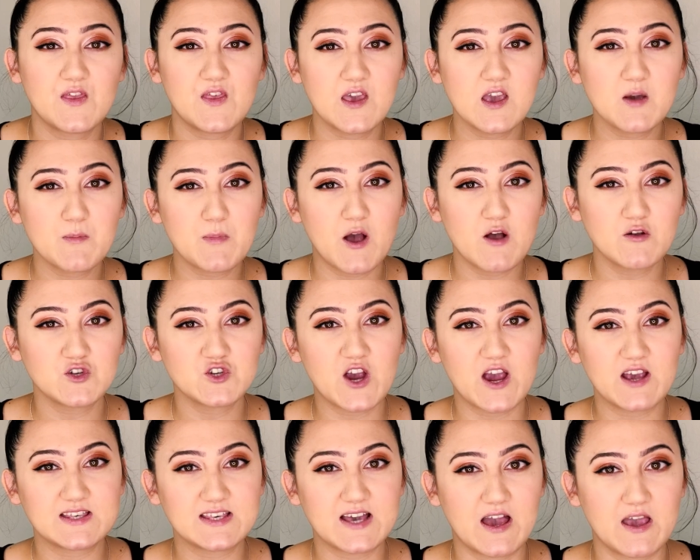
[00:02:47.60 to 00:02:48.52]
Think about
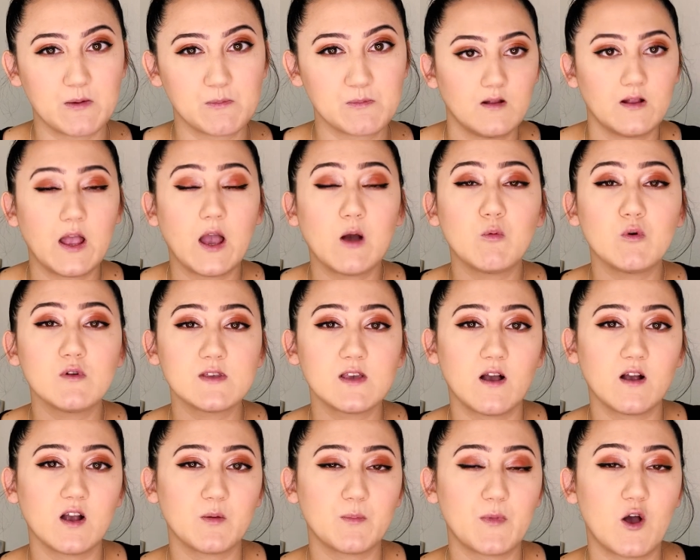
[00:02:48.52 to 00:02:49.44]
dry time. Now we'll
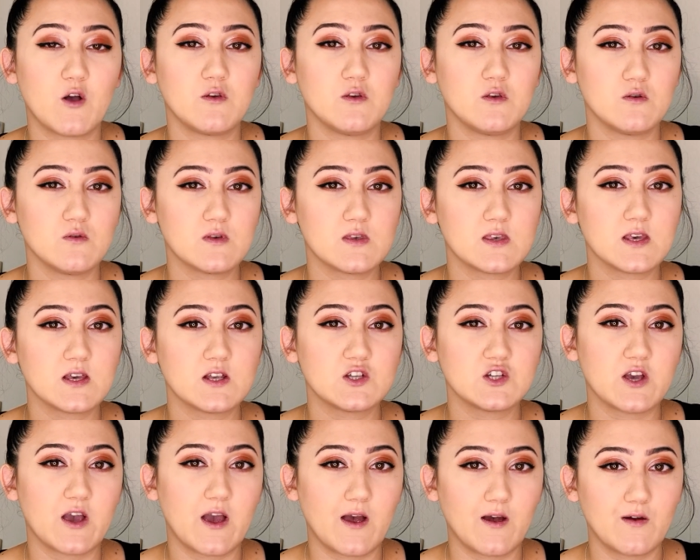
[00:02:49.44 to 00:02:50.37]
talk about
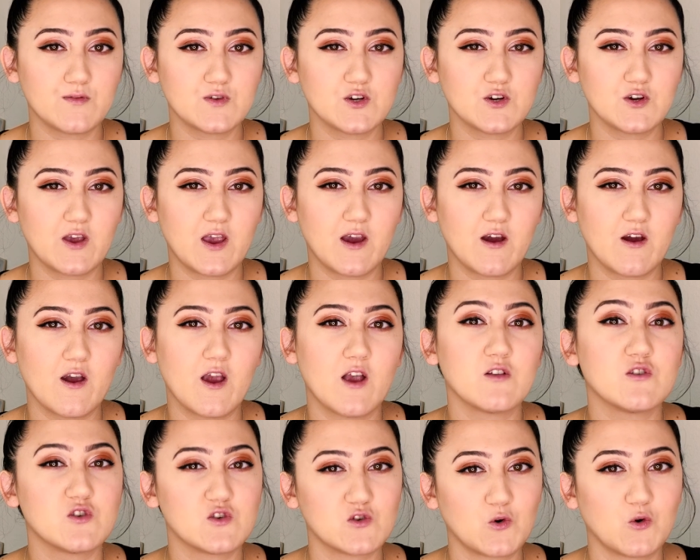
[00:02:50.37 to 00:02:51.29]
usage, aftercare,
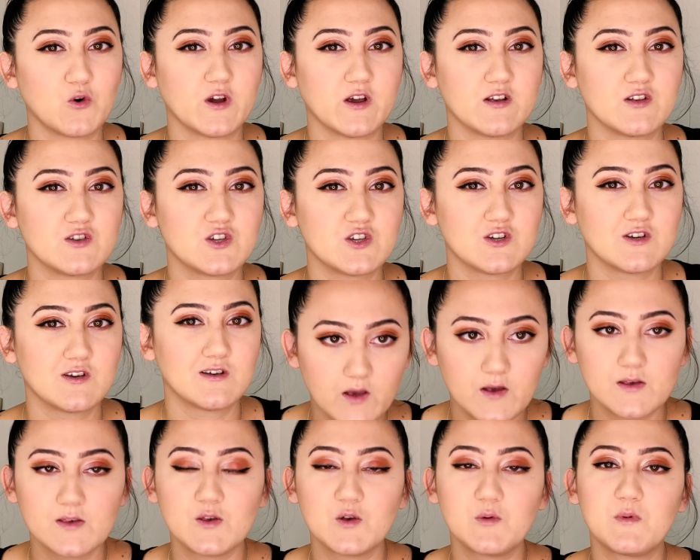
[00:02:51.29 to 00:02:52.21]
and storage.
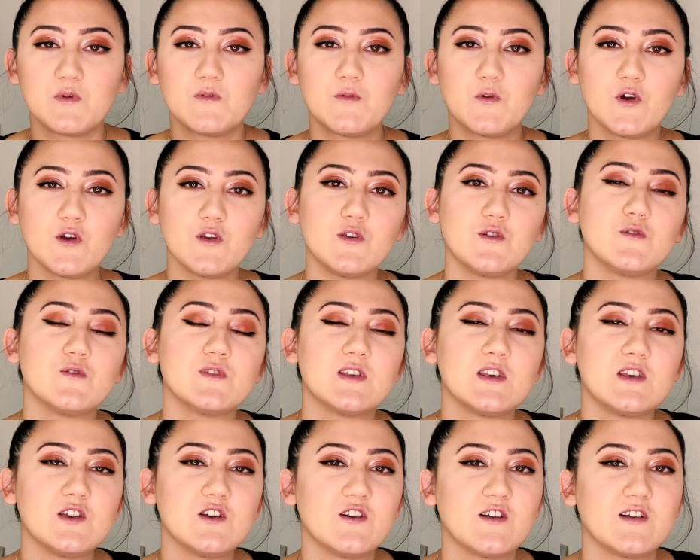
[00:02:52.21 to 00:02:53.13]
So before
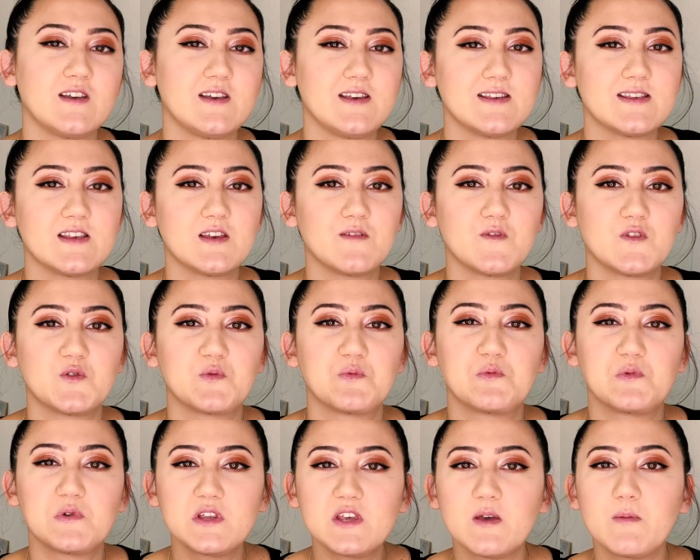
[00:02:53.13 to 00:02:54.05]
using your adhesive, it's
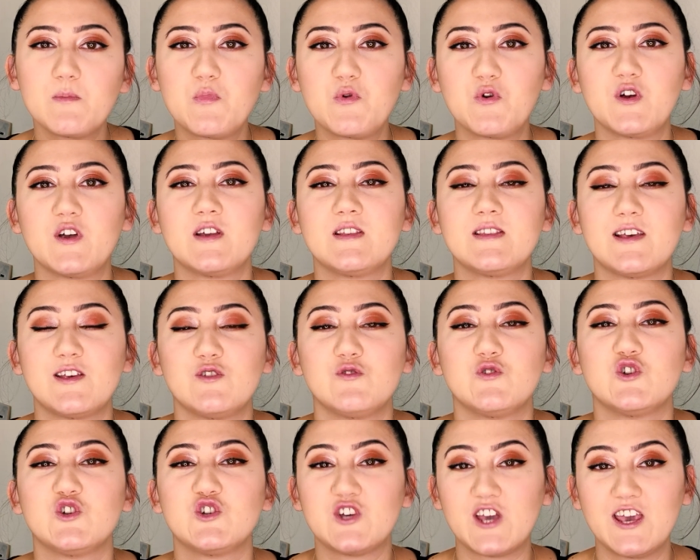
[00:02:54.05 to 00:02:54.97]
really important that
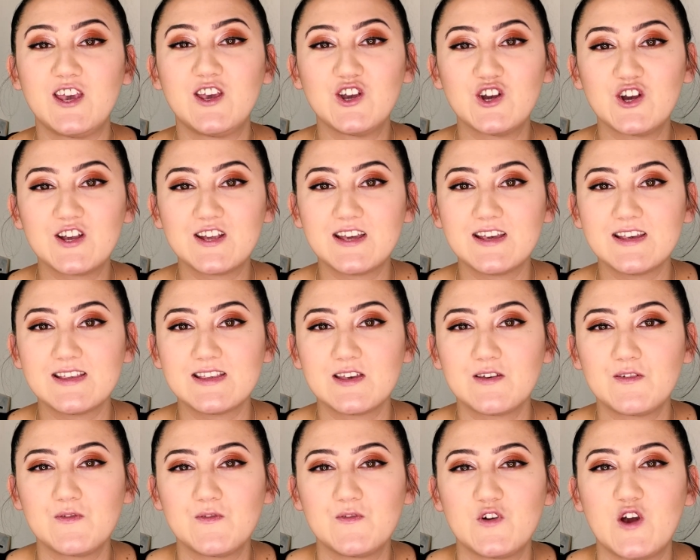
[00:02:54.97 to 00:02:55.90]
you shake your
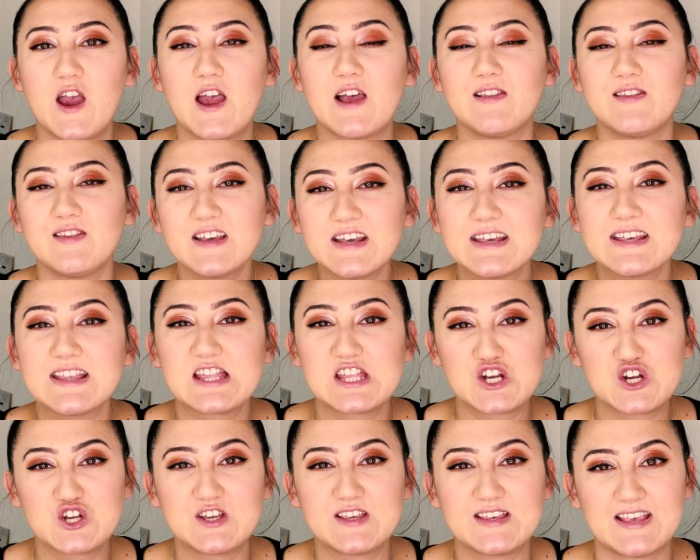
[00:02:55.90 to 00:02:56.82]
adhesive for at least
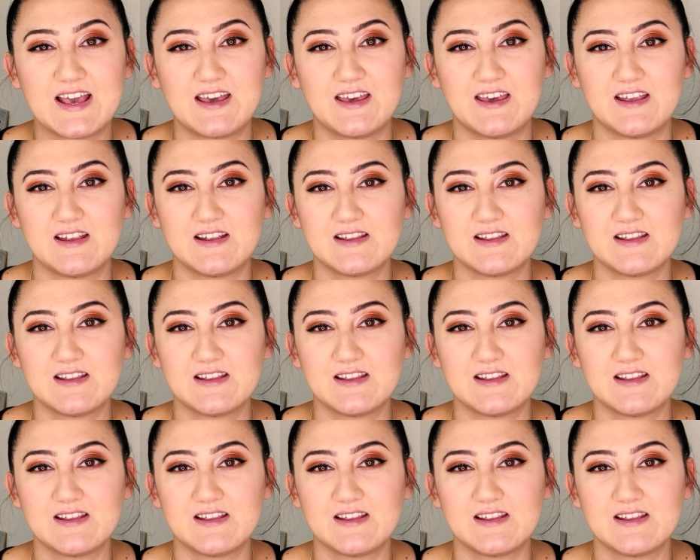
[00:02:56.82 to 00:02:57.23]
30 seconds.